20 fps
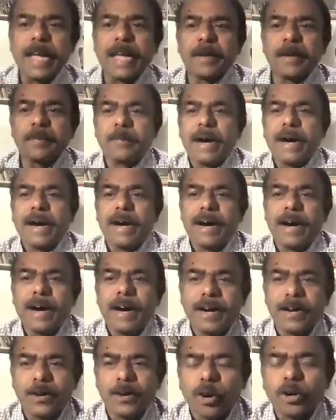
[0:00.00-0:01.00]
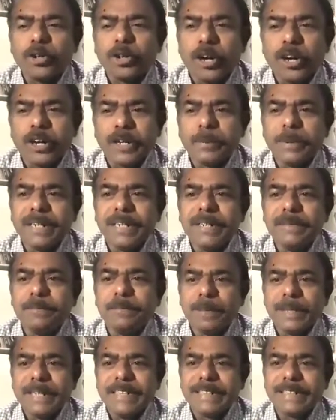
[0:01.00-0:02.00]
I am not audible,
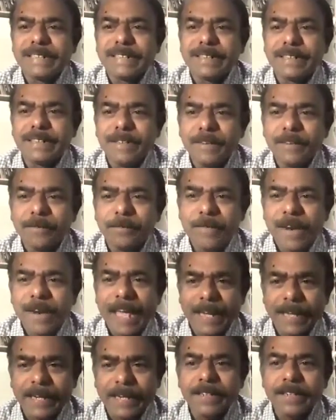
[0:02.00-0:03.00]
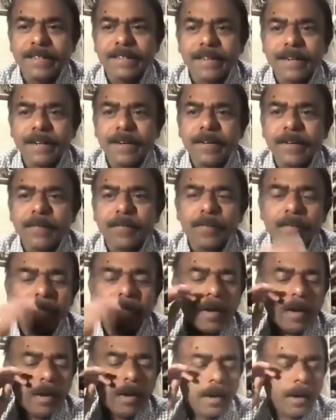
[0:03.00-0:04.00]
please flag it.
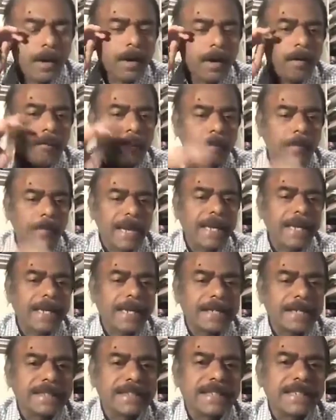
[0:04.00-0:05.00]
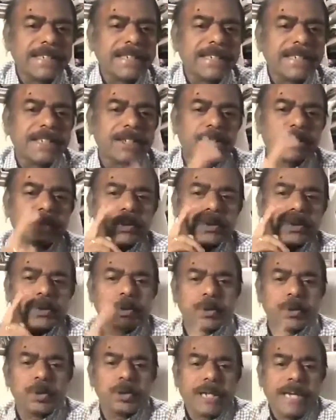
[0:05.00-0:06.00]
My concern is
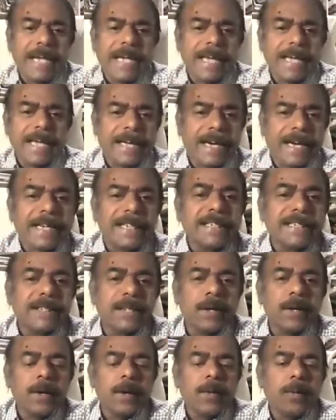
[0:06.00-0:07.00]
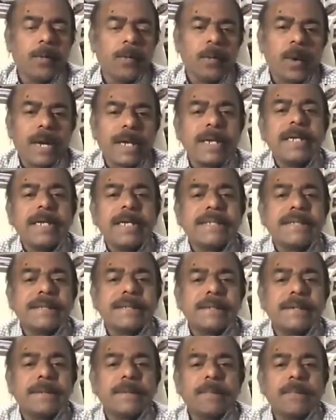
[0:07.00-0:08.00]
two areas. One
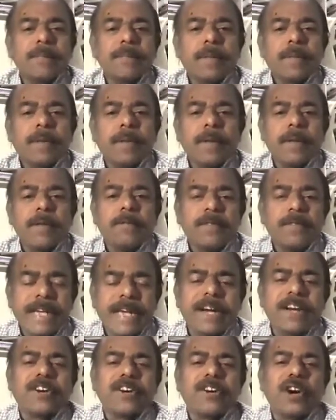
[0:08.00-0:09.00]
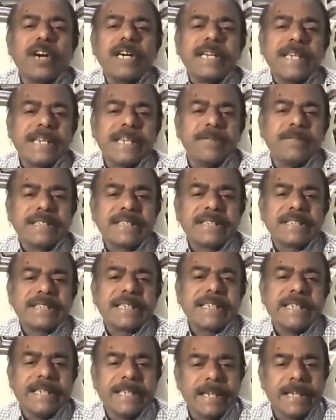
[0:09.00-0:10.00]
is we are not
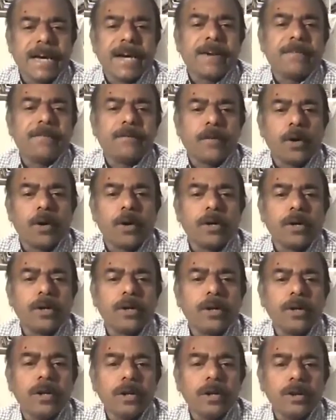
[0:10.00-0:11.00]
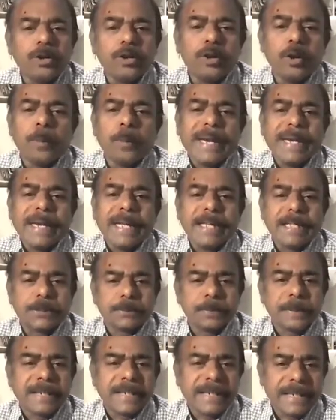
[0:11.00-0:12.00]
investing enough on domain
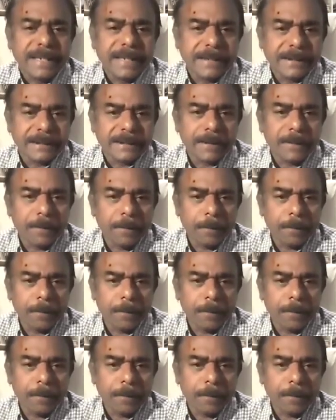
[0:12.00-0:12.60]
expertise.